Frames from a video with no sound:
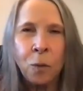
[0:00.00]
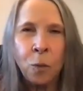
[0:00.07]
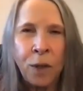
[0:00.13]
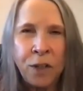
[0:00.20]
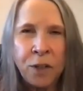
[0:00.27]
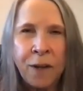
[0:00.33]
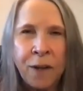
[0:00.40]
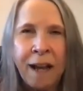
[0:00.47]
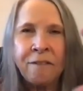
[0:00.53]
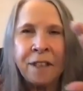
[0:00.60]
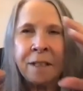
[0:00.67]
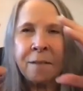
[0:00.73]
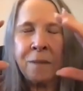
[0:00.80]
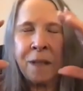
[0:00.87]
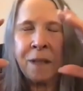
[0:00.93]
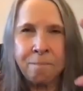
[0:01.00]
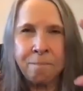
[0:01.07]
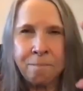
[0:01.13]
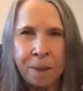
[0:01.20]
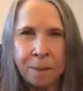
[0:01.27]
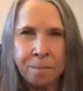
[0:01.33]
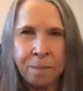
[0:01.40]
when you have a, a,
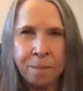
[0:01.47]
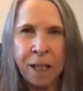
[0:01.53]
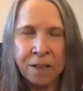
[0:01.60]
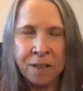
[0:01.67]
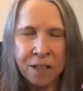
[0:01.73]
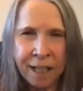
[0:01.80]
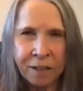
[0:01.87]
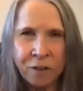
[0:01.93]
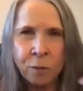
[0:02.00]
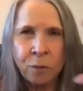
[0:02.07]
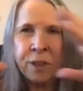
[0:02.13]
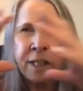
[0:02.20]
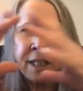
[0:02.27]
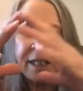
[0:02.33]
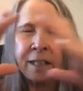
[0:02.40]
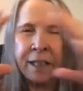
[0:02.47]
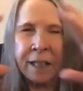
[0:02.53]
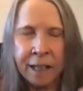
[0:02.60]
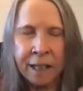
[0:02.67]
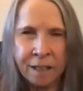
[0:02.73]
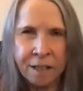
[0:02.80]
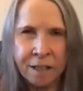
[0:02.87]
a sexual need
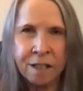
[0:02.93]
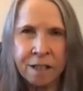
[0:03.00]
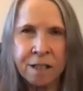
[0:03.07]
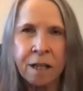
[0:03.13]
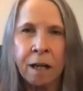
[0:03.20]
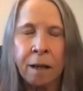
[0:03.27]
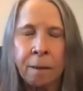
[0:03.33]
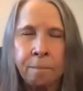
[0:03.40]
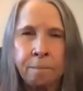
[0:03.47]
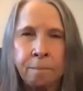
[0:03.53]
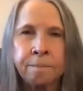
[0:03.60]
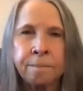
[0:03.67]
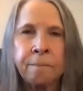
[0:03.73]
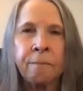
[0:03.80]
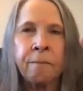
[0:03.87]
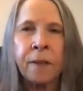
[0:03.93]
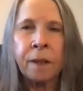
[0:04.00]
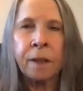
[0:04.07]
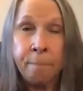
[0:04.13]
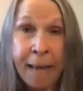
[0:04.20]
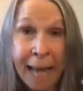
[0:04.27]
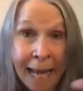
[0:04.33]
that gets um,
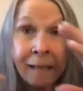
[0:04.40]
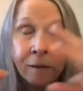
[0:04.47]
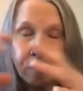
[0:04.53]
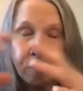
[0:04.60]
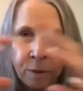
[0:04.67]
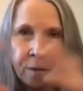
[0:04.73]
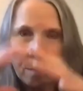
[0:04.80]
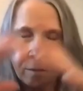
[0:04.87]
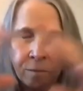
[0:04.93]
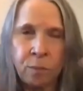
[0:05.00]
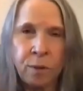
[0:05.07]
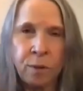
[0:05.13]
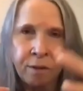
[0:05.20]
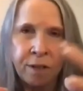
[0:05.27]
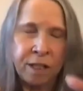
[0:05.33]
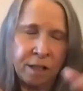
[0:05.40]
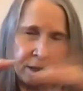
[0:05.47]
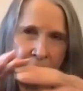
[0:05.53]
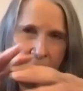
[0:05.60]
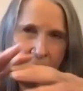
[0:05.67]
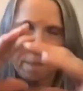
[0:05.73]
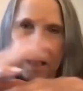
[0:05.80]
met with with
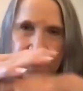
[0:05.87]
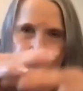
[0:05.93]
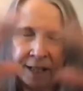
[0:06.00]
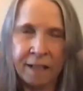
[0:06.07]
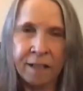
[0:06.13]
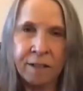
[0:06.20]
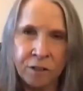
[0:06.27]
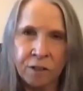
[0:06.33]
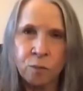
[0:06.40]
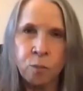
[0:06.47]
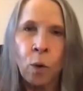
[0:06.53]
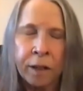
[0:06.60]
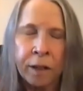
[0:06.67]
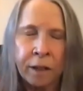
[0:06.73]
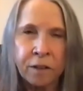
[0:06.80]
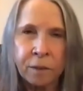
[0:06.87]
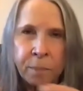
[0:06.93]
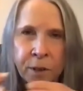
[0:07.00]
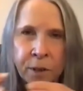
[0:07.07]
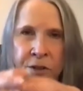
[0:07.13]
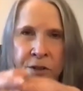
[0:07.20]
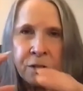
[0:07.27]
this, let's say it's just one other
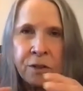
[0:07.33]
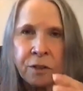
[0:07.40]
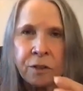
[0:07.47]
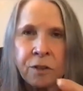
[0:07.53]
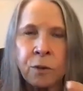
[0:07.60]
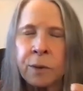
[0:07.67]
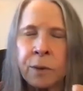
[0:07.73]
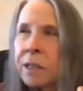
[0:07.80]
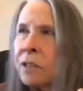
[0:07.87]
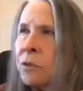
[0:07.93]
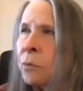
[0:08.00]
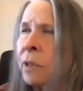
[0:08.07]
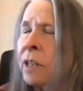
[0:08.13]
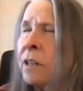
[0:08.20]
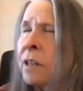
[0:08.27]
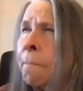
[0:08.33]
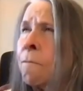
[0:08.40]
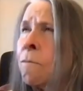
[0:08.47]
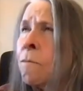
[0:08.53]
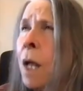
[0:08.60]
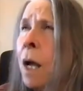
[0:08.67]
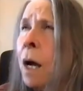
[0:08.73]
person you're doing this with,
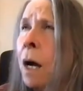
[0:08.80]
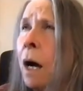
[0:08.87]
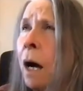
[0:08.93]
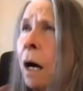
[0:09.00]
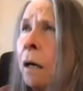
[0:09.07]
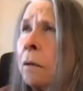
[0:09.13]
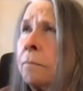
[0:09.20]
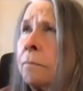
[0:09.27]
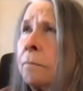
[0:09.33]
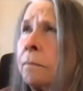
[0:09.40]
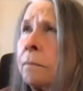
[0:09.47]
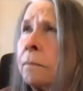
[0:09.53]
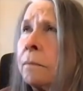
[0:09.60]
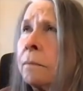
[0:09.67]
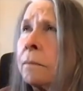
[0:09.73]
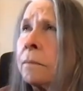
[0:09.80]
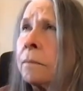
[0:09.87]
um,